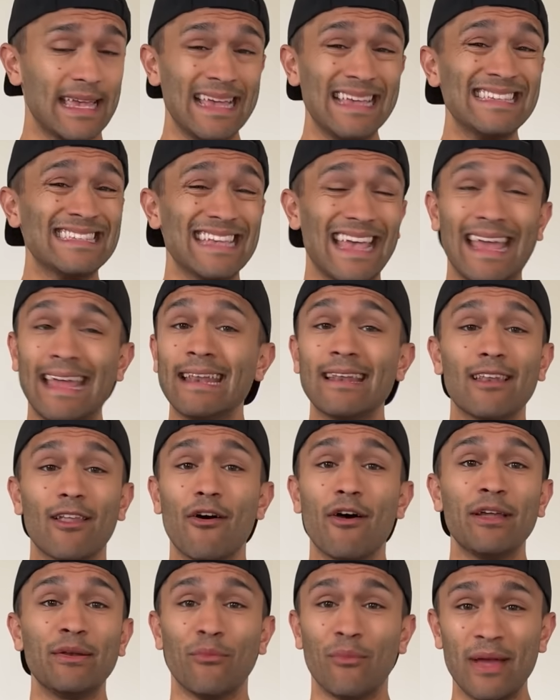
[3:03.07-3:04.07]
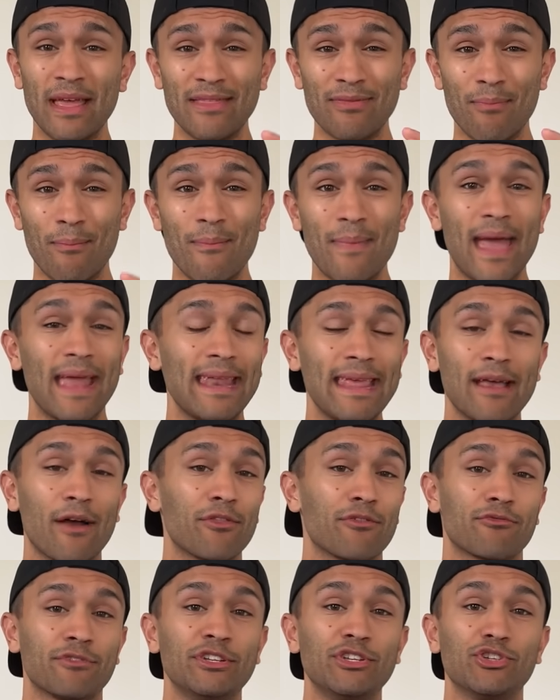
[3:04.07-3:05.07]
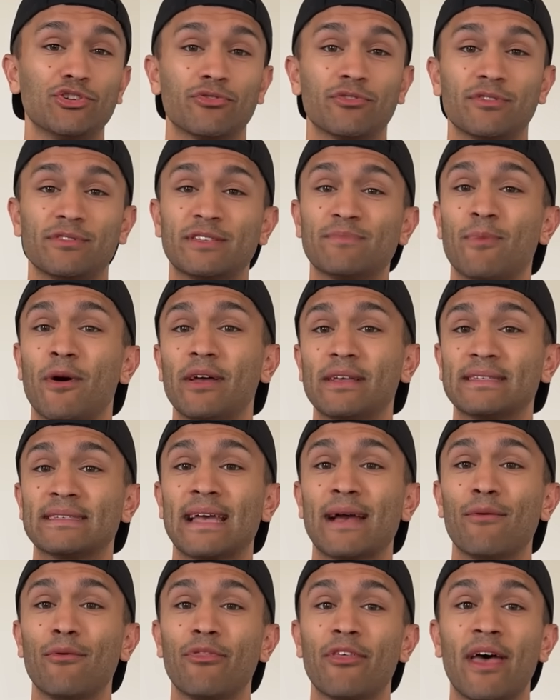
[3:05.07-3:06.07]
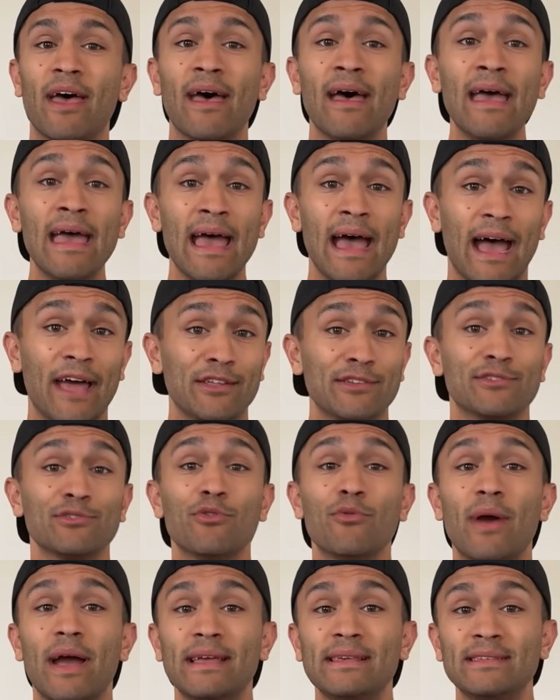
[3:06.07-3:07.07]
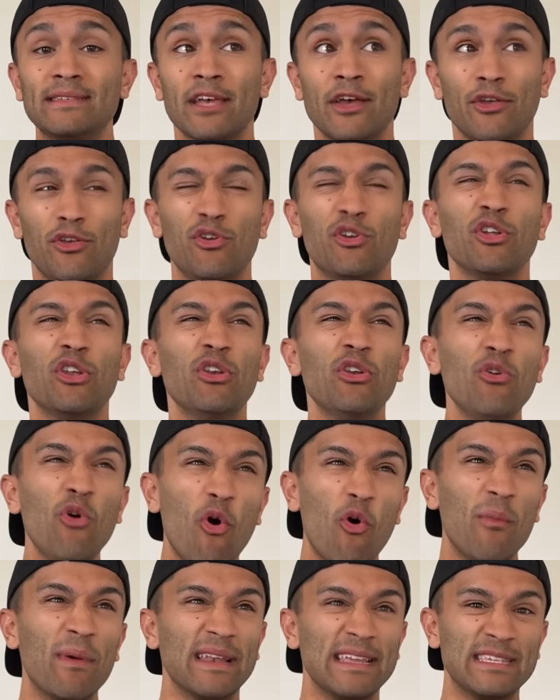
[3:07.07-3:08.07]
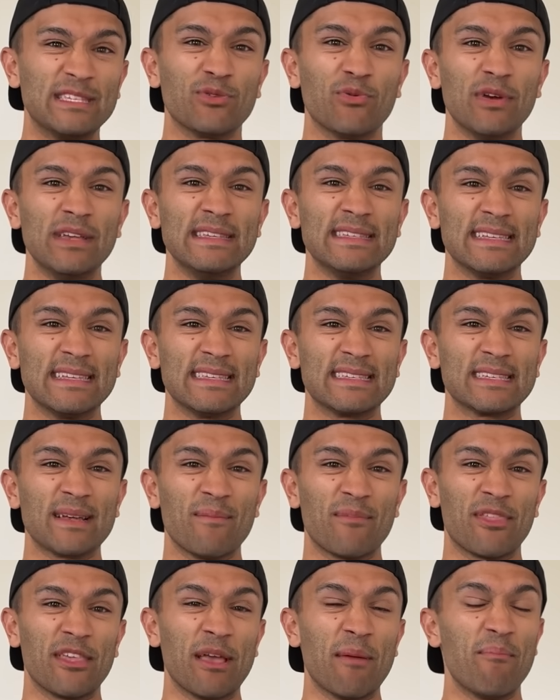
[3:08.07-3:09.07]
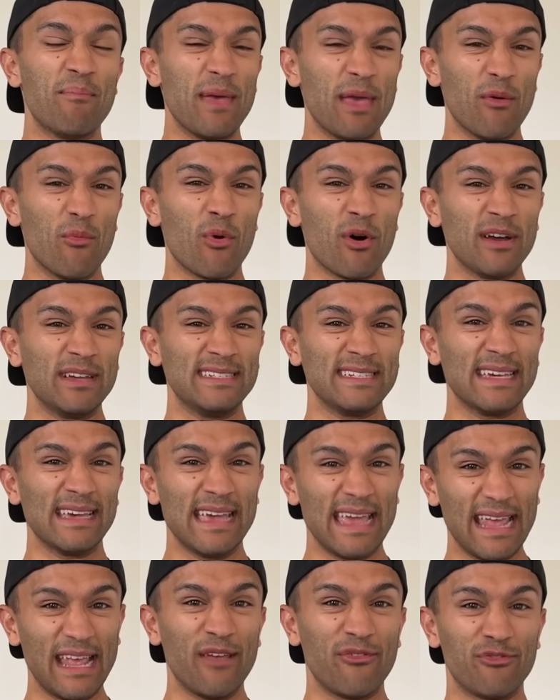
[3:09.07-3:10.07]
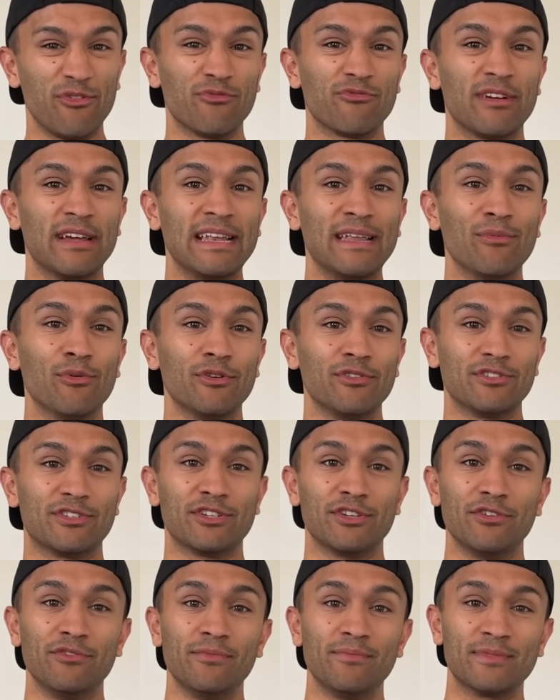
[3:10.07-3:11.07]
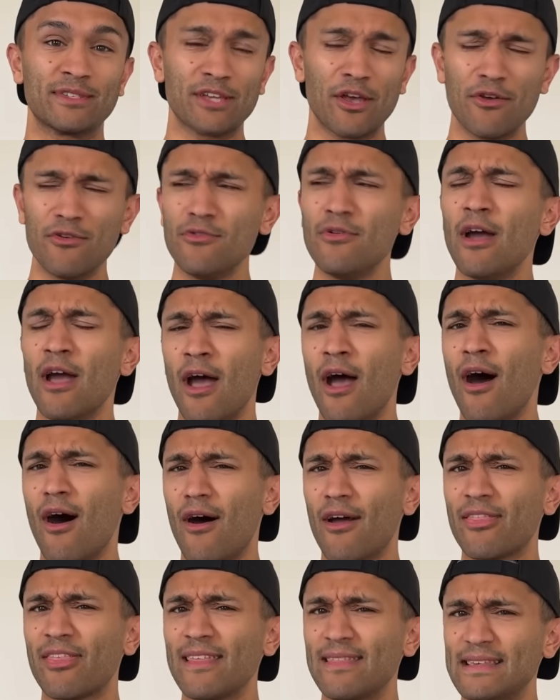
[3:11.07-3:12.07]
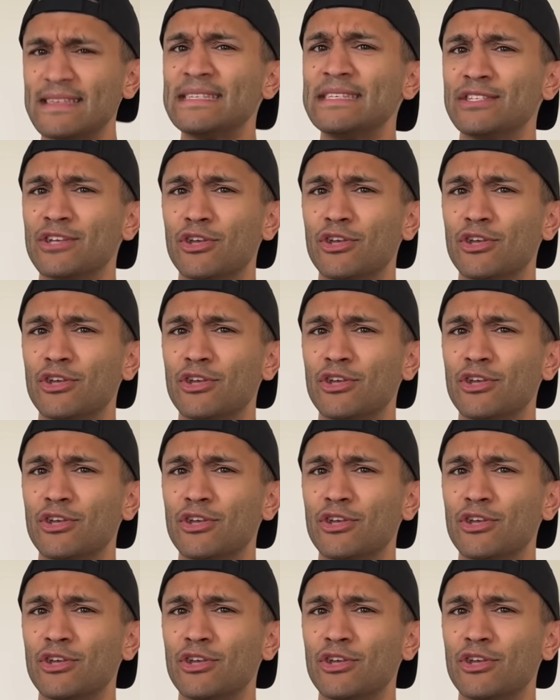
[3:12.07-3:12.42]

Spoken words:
is in line with many other endurance bikes out there, and as always, you can normally squeeze in something a bit wider if you really want to, so I think this is a